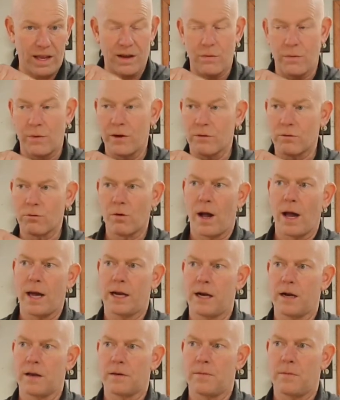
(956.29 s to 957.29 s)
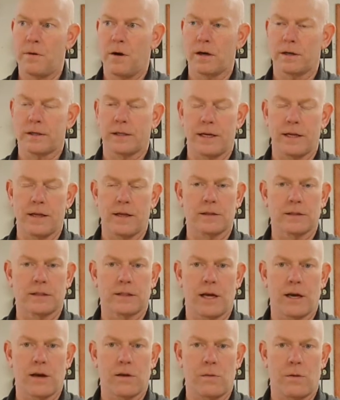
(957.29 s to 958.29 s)
it went right into the marks on the other
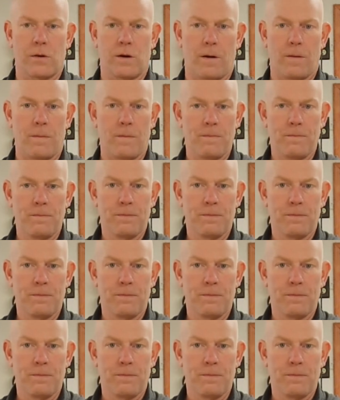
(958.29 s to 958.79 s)
side of the wall.